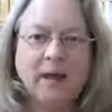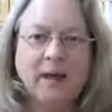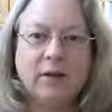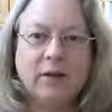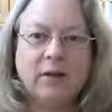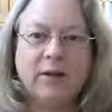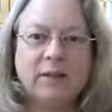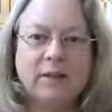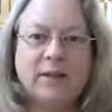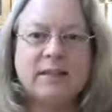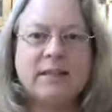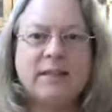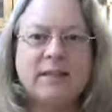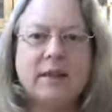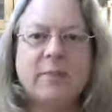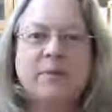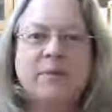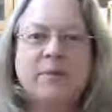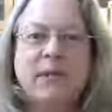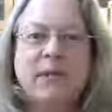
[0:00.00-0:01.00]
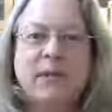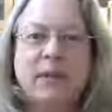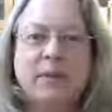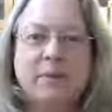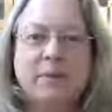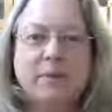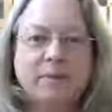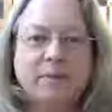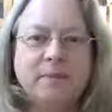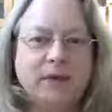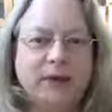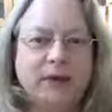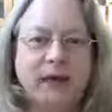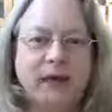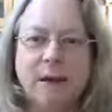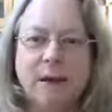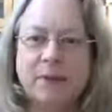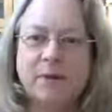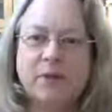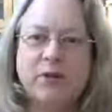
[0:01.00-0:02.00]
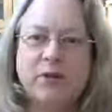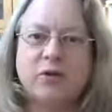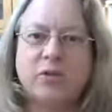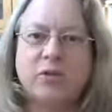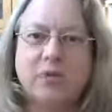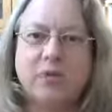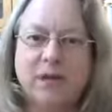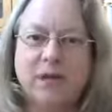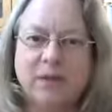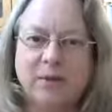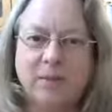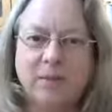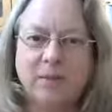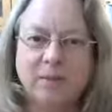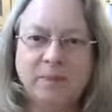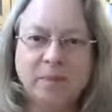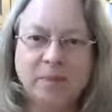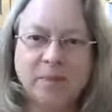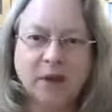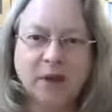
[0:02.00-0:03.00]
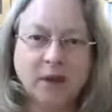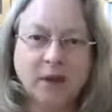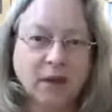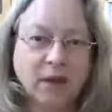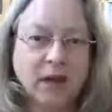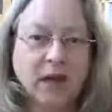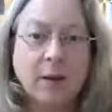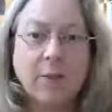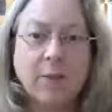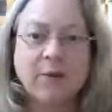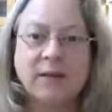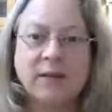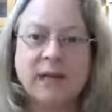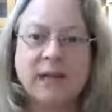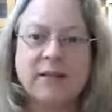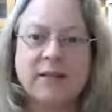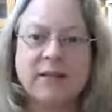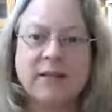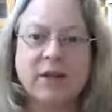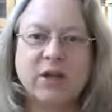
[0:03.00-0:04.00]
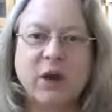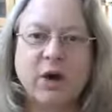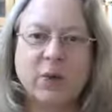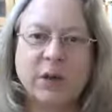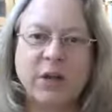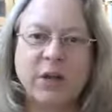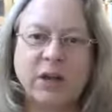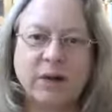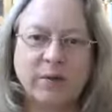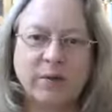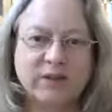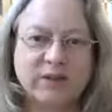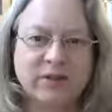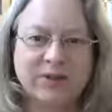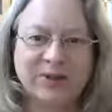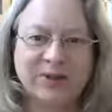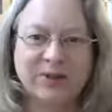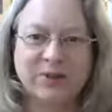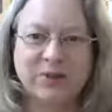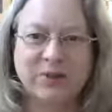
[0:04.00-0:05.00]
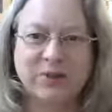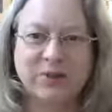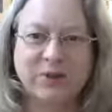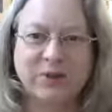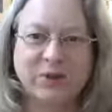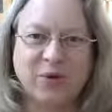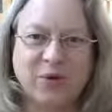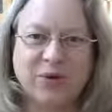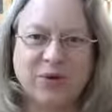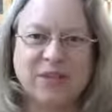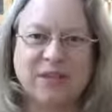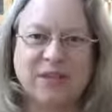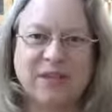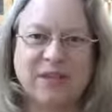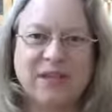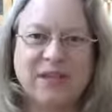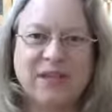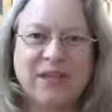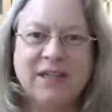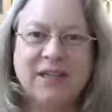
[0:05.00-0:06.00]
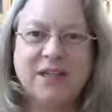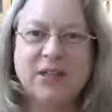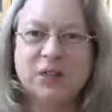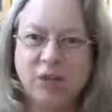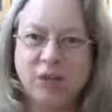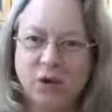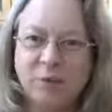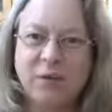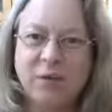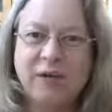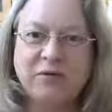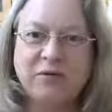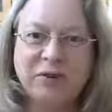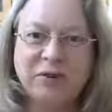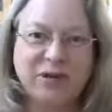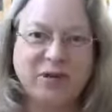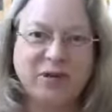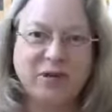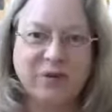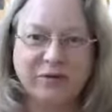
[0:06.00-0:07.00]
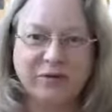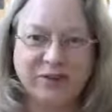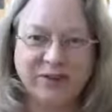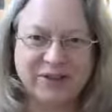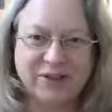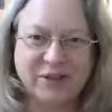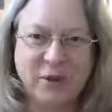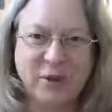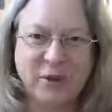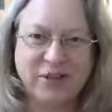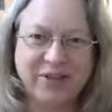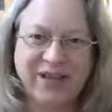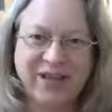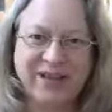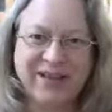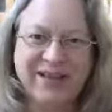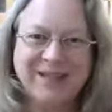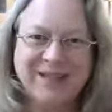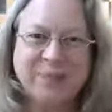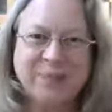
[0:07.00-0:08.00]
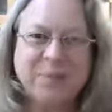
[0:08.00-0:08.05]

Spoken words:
Now this is something that happened to me a couple of days ago when I was starting to record the German video of this whole thing.